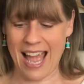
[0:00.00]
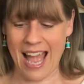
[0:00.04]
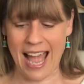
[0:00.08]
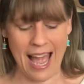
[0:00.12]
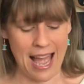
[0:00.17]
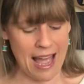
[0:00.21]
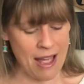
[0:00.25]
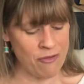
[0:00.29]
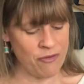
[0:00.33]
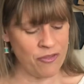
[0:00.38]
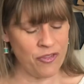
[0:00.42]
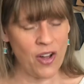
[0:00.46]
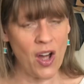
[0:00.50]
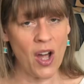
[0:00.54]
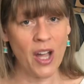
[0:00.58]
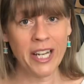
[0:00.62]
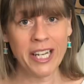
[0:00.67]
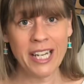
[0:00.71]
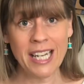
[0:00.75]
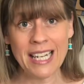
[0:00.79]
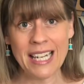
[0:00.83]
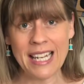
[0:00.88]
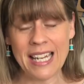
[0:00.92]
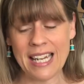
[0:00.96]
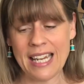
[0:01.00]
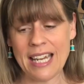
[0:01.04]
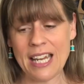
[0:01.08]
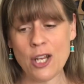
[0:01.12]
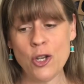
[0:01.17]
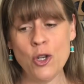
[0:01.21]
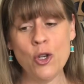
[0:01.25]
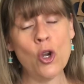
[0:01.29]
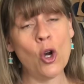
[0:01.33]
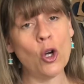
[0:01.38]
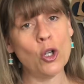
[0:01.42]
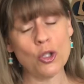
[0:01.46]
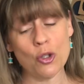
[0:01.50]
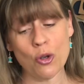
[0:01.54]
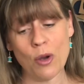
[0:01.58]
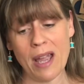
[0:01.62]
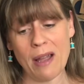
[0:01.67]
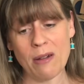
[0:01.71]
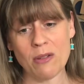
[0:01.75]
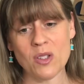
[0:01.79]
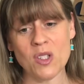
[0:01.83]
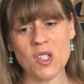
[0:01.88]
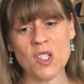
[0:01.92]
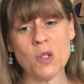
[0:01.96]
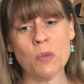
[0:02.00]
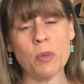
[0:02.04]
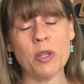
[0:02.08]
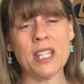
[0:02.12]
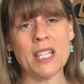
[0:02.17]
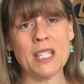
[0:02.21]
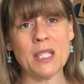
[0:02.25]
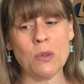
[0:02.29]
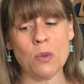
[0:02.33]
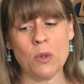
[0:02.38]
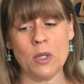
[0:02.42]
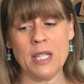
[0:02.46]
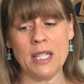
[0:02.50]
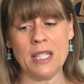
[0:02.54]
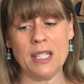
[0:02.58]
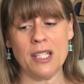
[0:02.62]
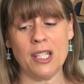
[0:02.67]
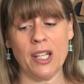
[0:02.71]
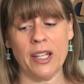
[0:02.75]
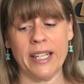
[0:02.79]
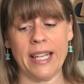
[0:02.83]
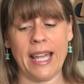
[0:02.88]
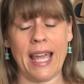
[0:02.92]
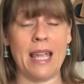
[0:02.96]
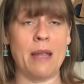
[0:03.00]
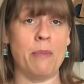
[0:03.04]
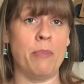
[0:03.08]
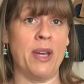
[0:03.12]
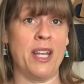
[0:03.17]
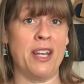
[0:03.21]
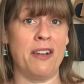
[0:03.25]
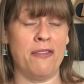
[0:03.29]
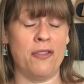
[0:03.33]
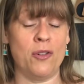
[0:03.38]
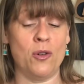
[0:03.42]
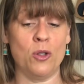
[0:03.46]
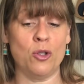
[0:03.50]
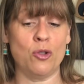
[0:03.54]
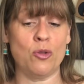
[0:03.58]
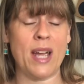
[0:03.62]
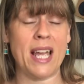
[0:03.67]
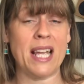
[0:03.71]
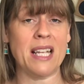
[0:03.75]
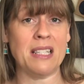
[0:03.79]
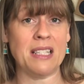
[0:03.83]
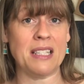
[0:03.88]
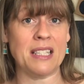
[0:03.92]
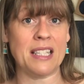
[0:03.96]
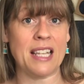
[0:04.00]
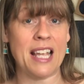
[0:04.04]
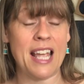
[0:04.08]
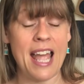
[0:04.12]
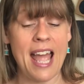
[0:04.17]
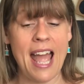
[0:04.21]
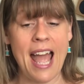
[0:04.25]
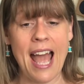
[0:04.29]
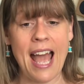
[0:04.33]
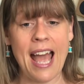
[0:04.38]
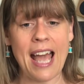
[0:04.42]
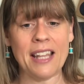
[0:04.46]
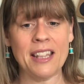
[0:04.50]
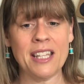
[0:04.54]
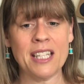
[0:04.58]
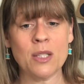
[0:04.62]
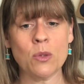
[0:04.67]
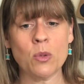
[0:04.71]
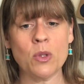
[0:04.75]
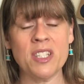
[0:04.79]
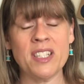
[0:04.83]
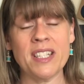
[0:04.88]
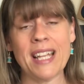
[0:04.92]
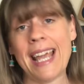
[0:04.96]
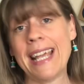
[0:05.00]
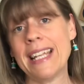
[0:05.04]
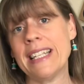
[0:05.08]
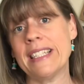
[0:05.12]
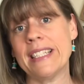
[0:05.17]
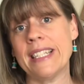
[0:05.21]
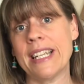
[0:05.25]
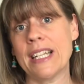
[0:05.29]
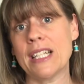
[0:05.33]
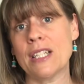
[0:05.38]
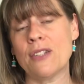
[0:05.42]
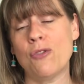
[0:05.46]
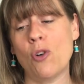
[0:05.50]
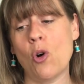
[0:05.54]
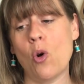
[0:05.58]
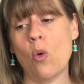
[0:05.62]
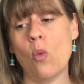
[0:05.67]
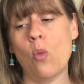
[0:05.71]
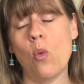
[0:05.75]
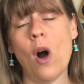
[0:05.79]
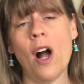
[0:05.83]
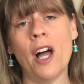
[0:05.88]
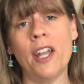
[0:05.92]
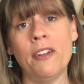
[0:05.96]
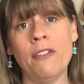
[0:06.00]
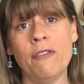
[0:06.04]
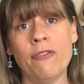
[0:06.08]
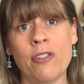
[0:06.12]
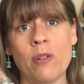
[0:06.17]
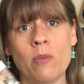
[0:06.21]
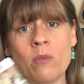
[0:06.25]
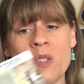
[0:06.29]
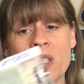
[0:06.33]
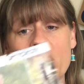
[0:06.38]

and finally, not trousers, but this one is like a pinafore dress. And this one is 8641 from